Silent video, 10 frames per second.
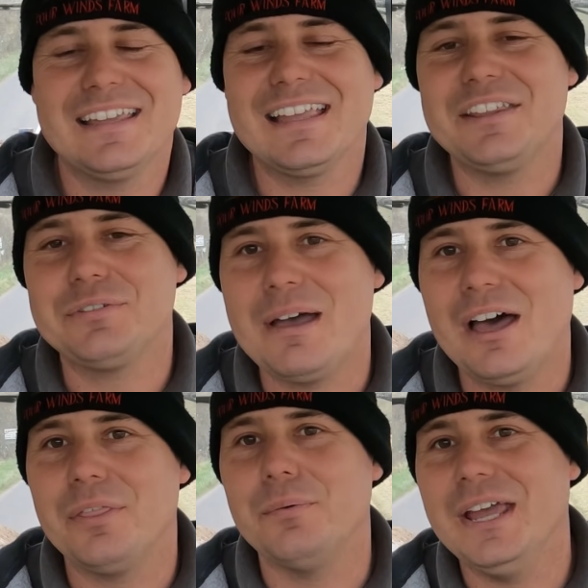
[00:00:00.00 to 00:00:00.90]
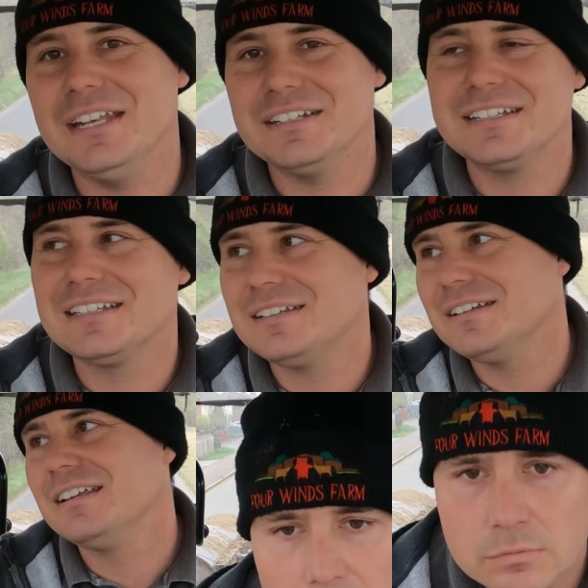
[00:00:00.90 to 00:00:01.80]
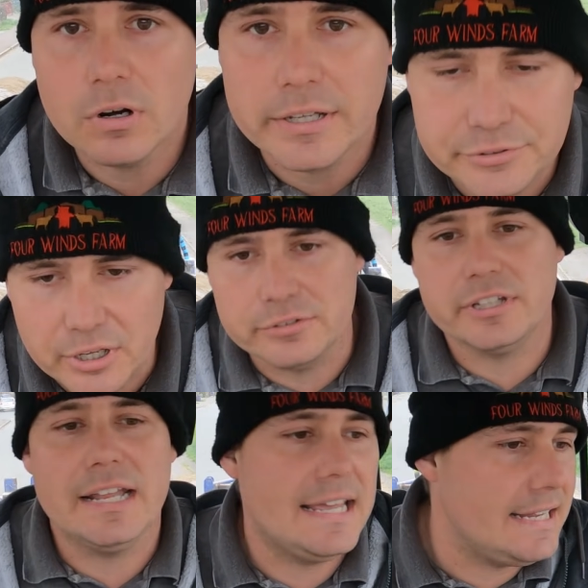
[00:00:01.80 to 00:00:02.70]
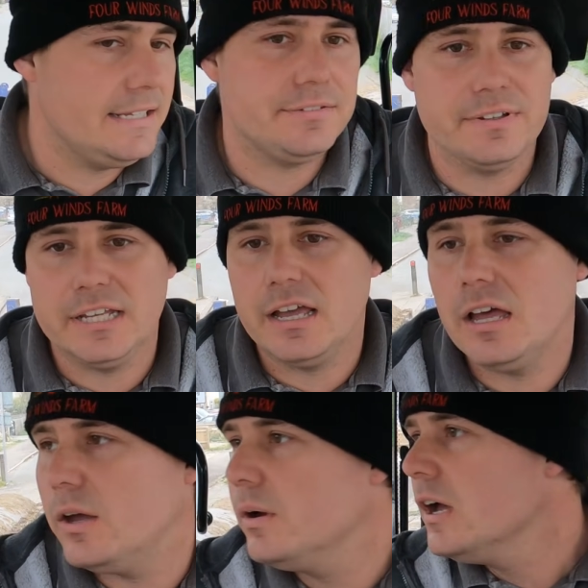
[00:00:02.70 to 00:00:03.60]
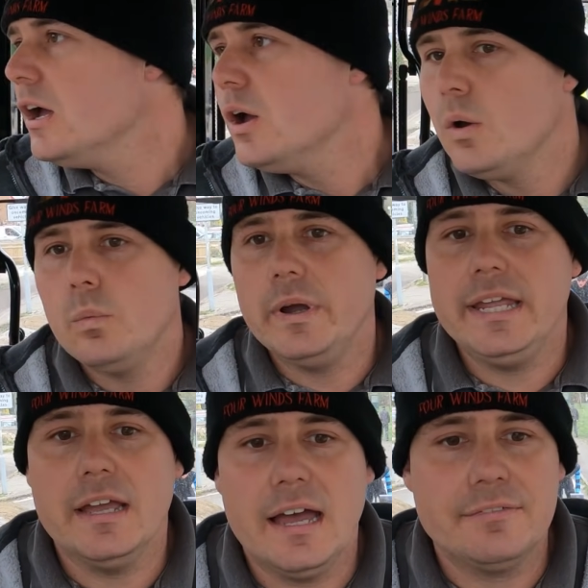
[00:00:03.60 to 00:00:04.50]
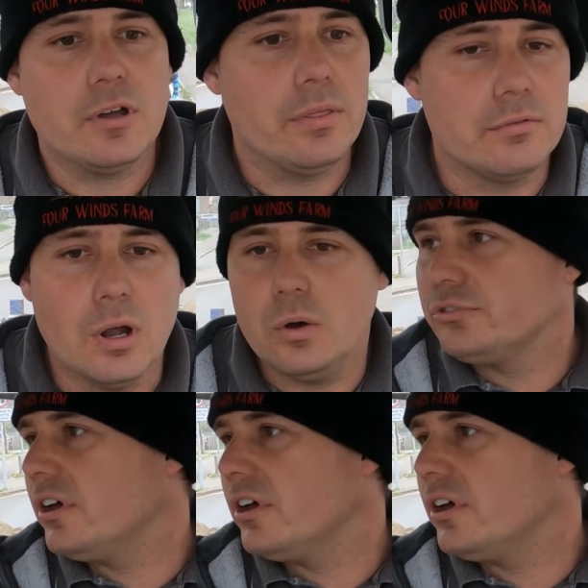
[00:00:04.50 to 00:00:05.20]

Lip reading: gets them out of the wind. Right, so today's video, we have got the rolls